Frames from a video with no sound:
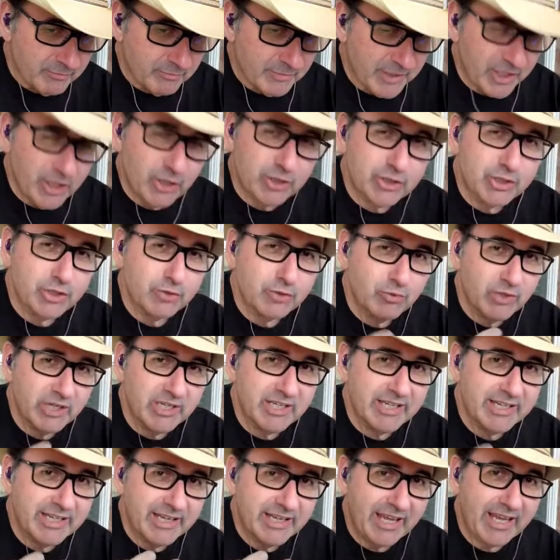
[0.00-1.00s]
because you
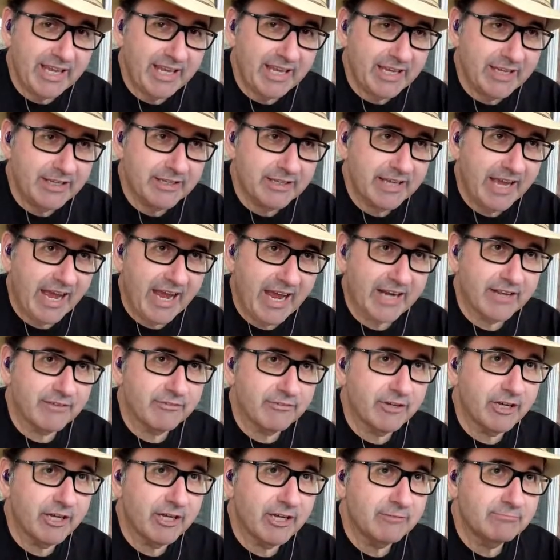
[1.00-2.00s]
really need kind
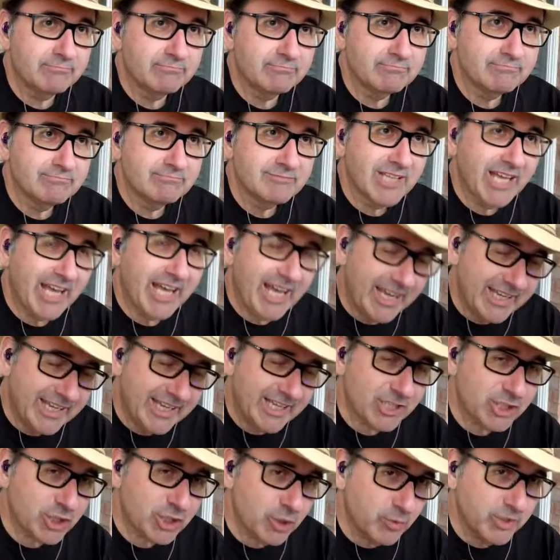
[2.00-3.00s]
of a, I
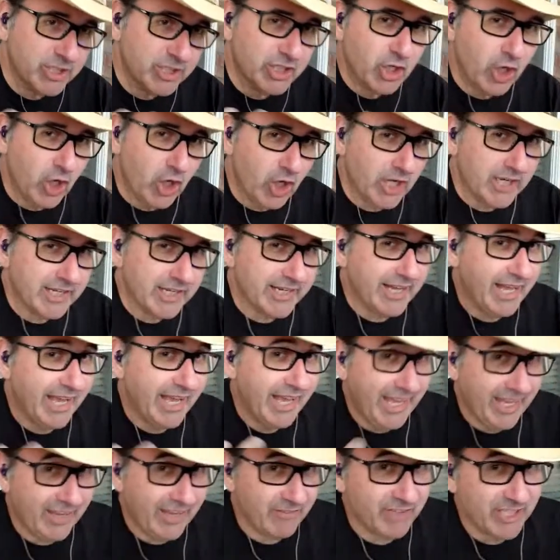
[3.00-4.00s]
guess you would call it
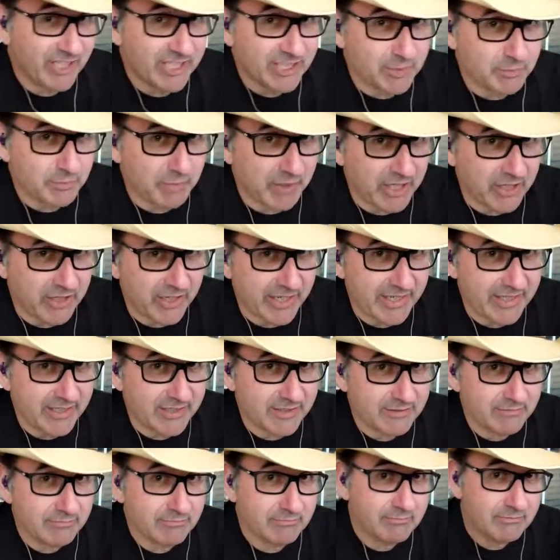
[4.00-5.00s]
a heavy spirit
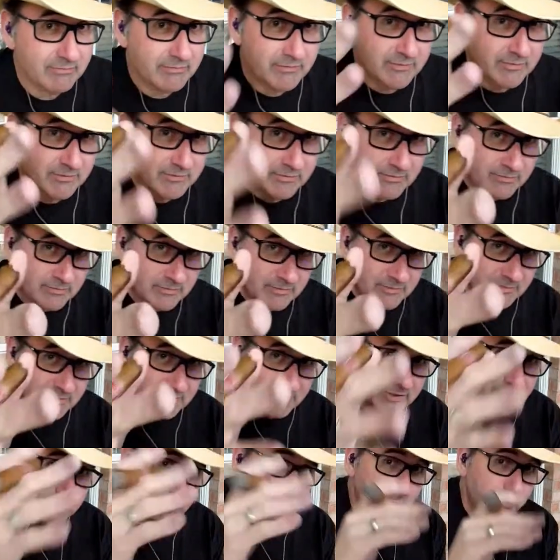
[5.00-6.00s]

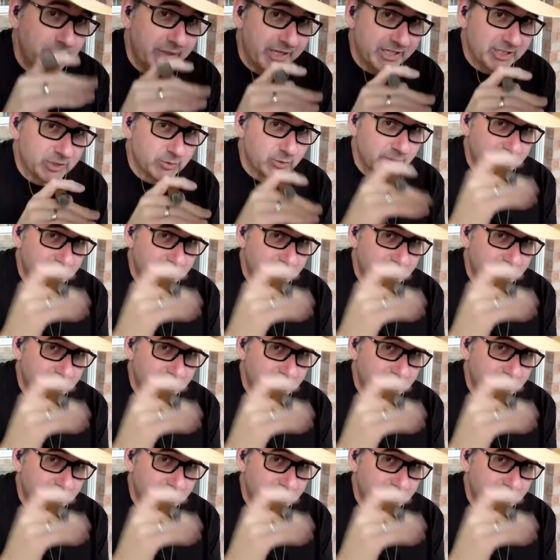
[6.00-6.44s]
to mix